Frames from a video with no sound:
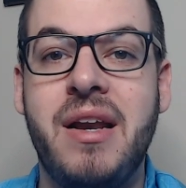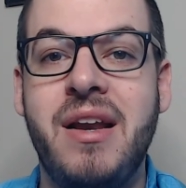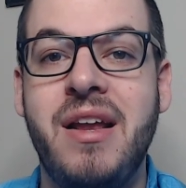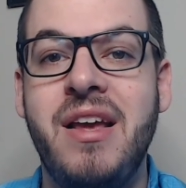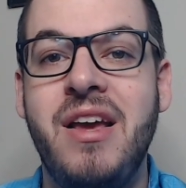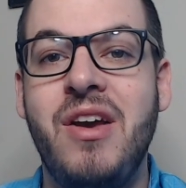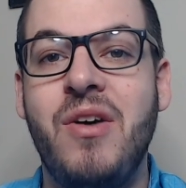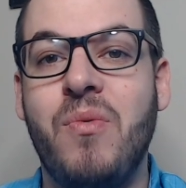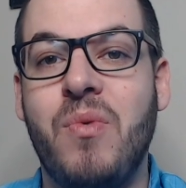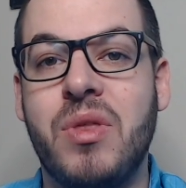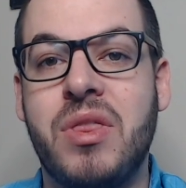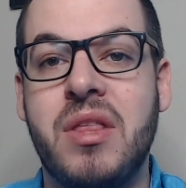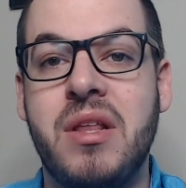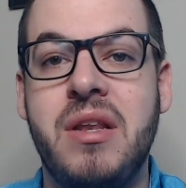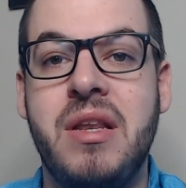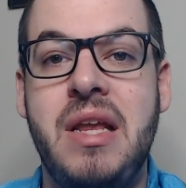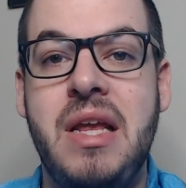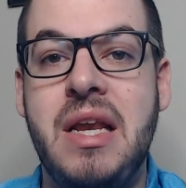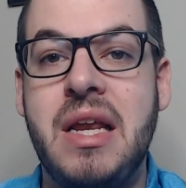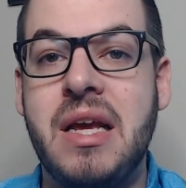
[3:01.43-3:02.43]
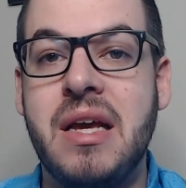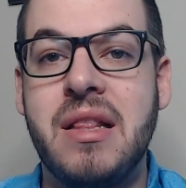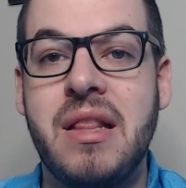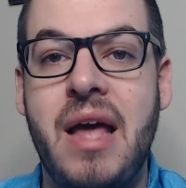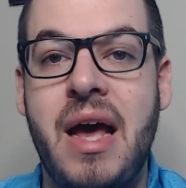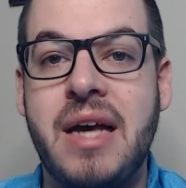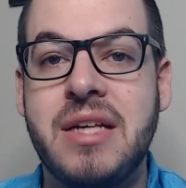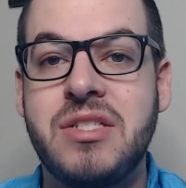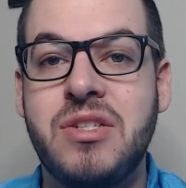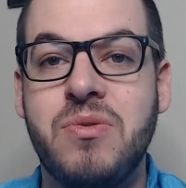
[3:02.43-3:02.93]
in with needing
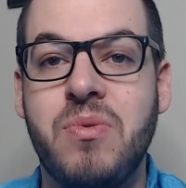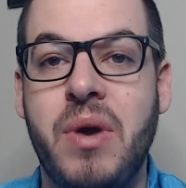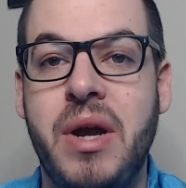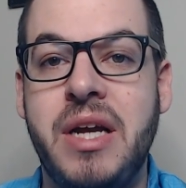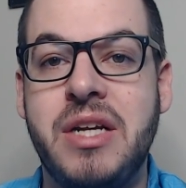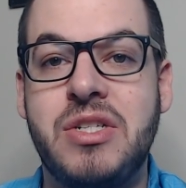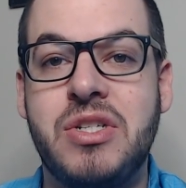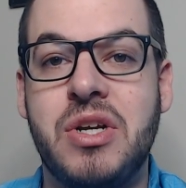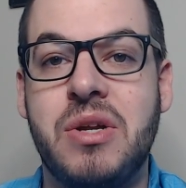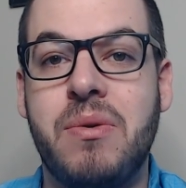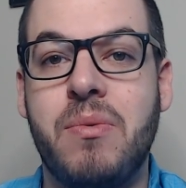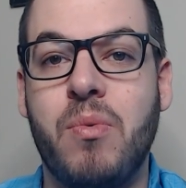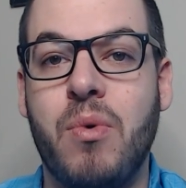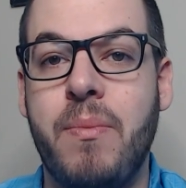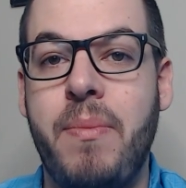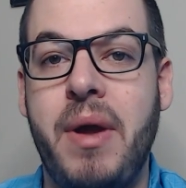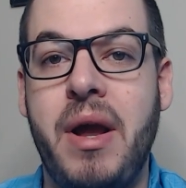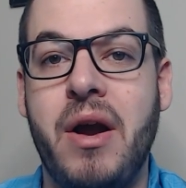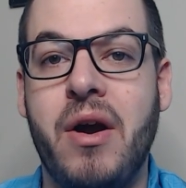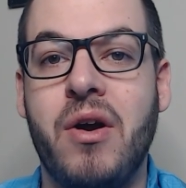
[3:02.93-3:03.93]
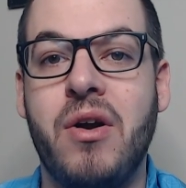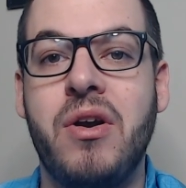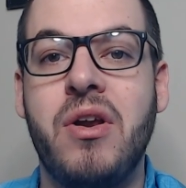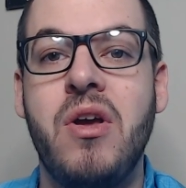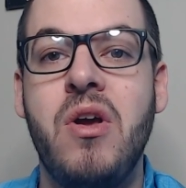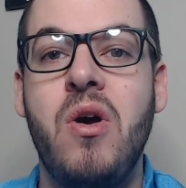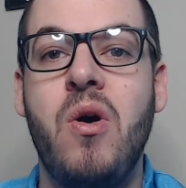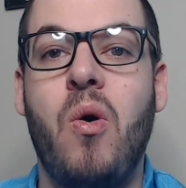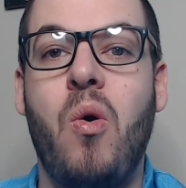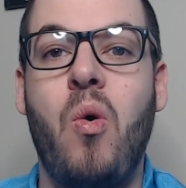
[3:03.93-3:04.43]
a laceration
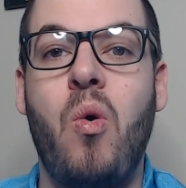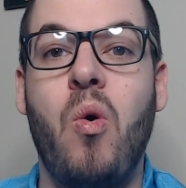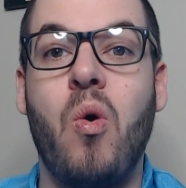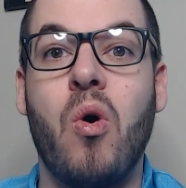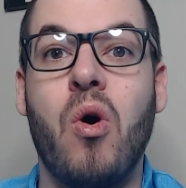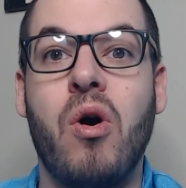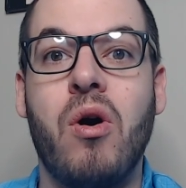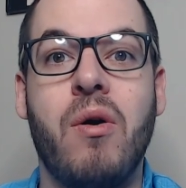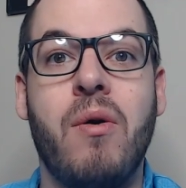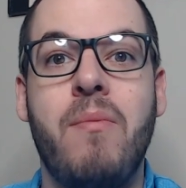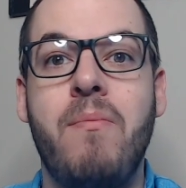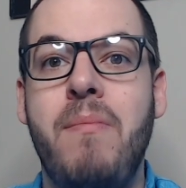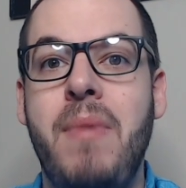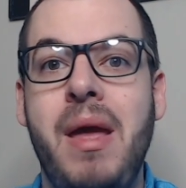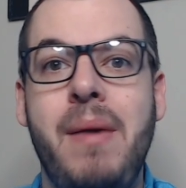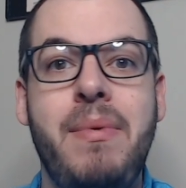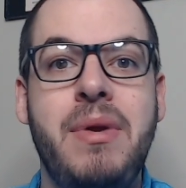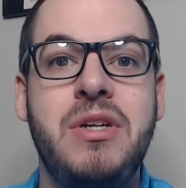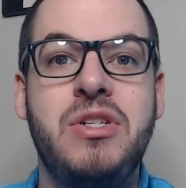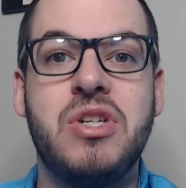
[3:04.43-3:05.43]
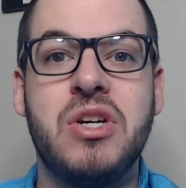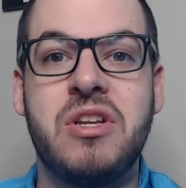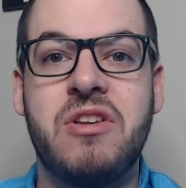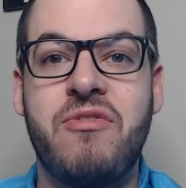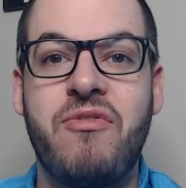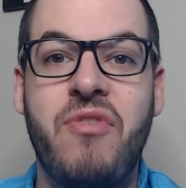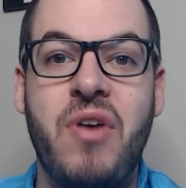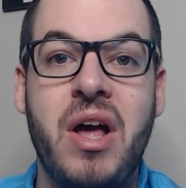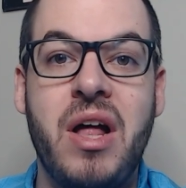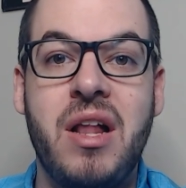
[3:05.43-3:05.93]
repaired, or maybe
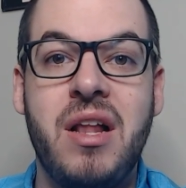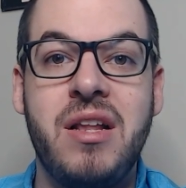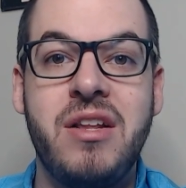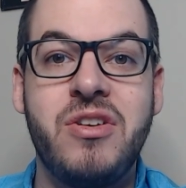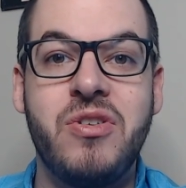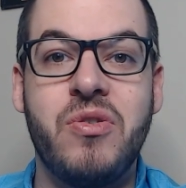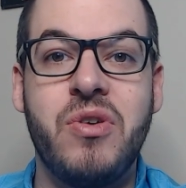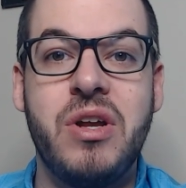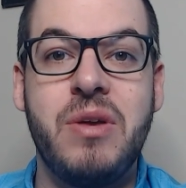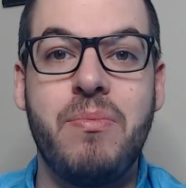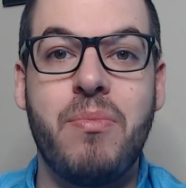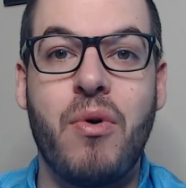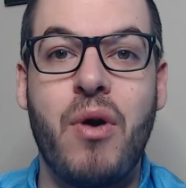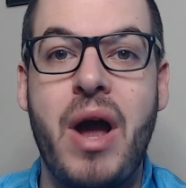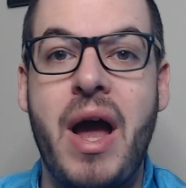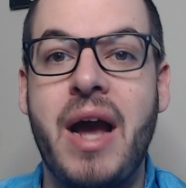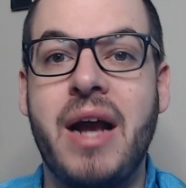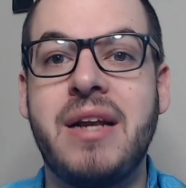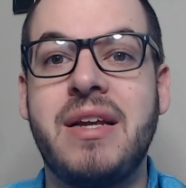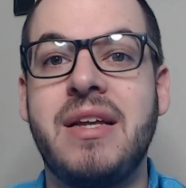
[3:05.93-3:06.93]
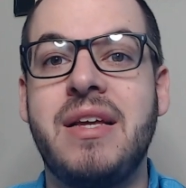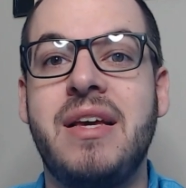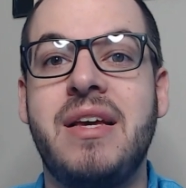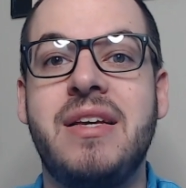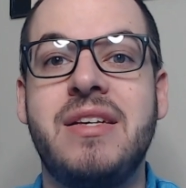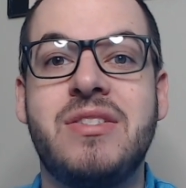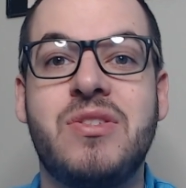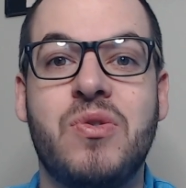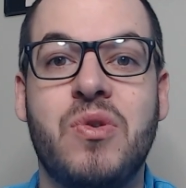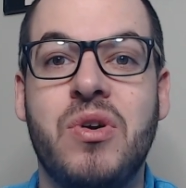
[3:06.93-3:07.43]
just fell during
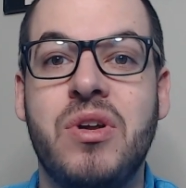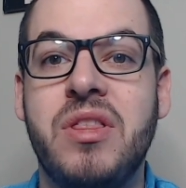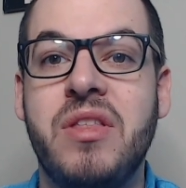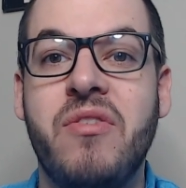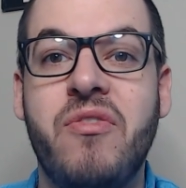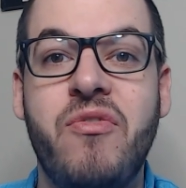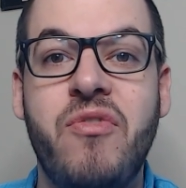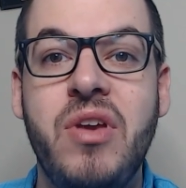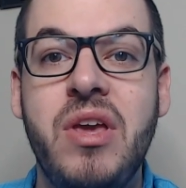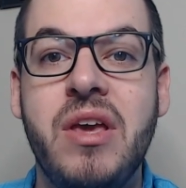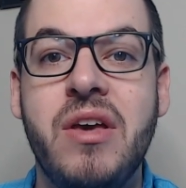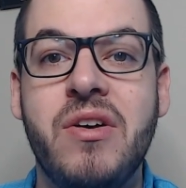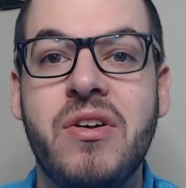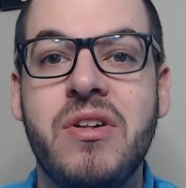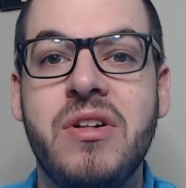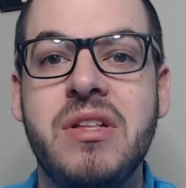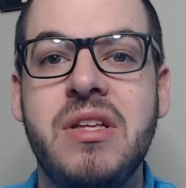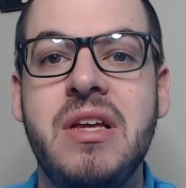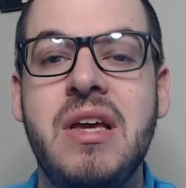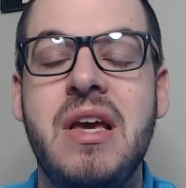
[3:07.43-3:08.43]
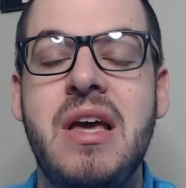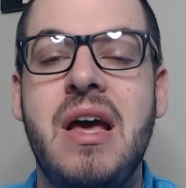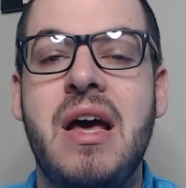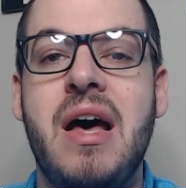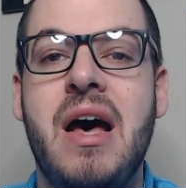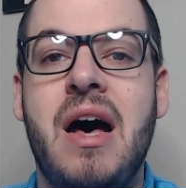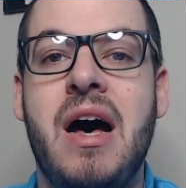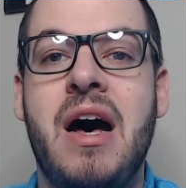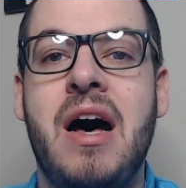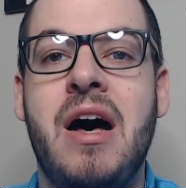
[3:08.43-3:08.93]
practice or in the field.
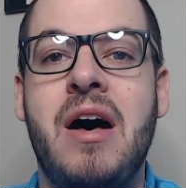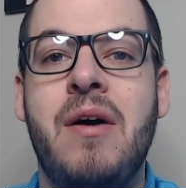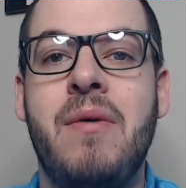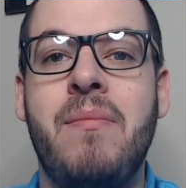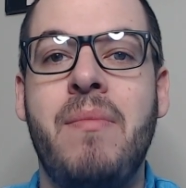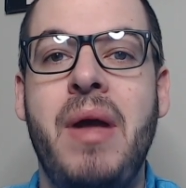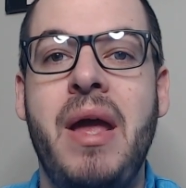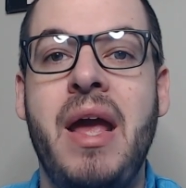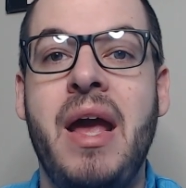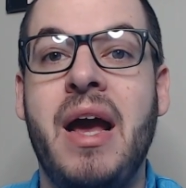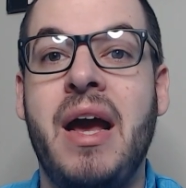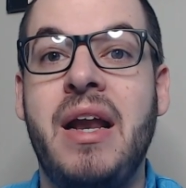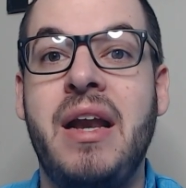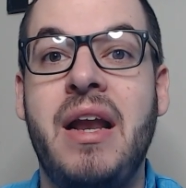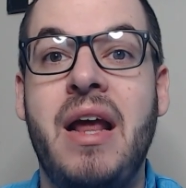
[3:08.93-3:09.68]
Now